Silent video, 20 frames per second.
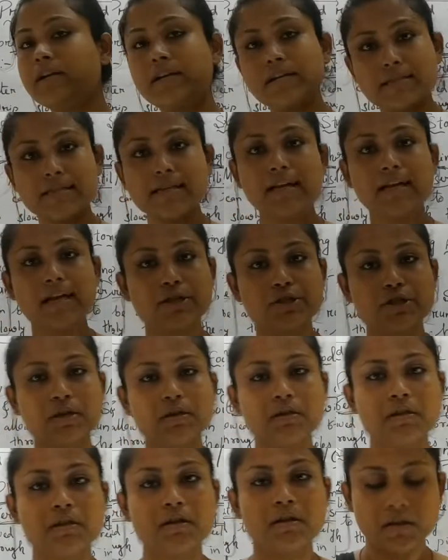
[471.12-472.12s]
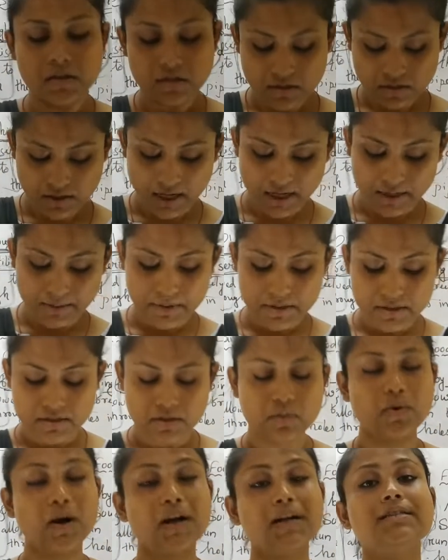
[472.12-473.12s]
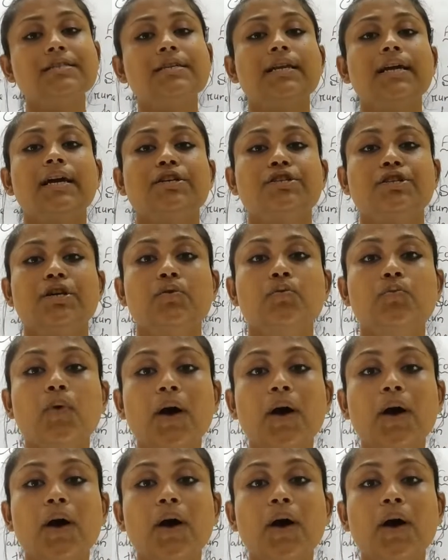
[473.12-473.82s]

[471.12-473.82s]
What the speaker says: is irrigation. That means, what is irrigation?